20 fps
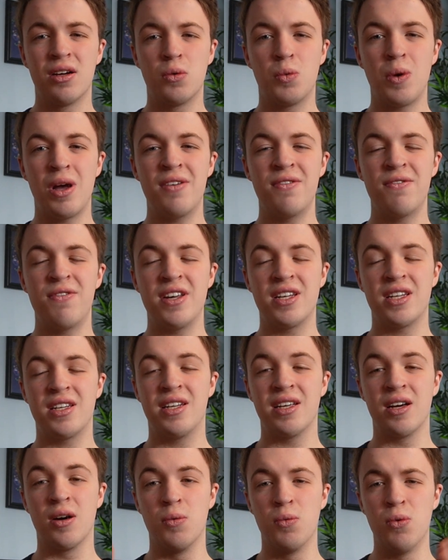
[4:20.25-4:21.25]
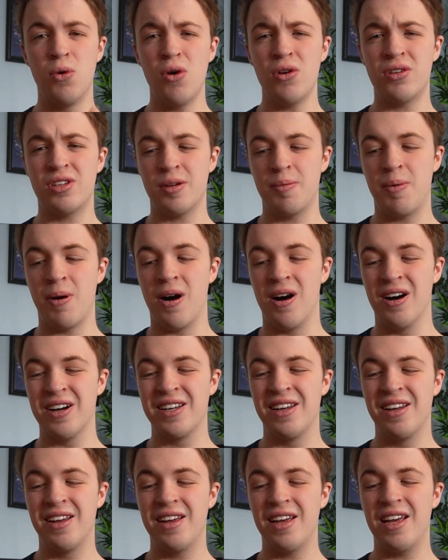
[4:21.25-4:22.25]
when visiting a water
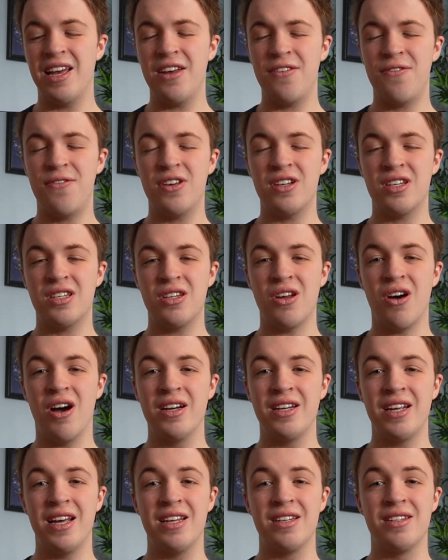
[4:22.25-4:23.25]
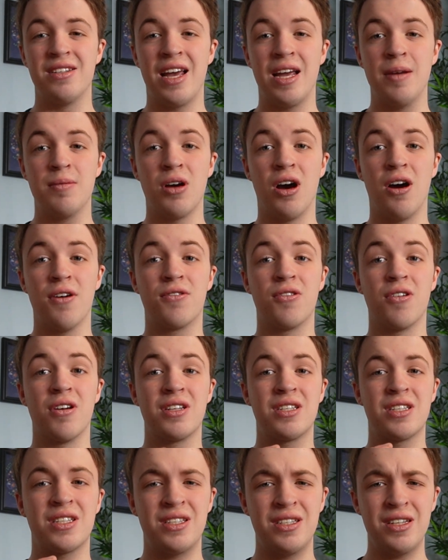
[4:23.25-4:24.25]
park, if the side is named after a
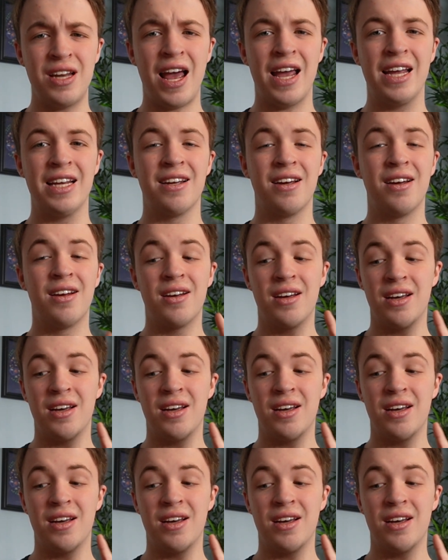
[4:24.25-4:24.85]
snake,